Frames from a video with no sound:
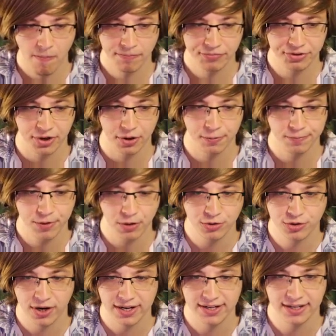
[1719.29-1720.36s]
So no
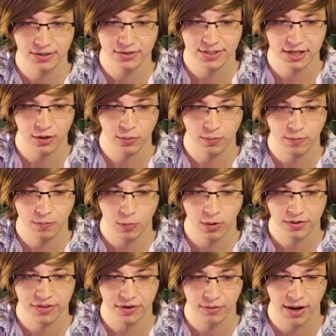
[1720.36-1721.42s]
trade deals here.
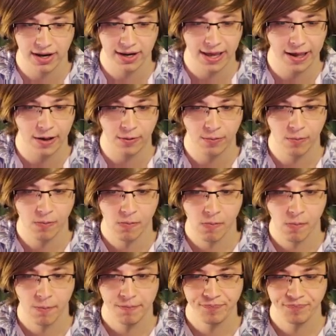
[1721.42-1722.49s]
Worth it right now.
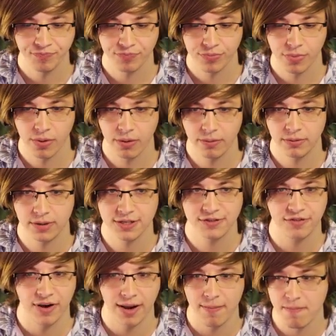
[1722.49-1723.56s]
That's
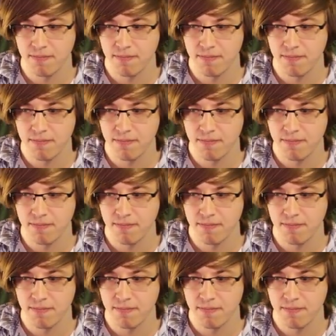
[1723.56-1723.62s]
fine.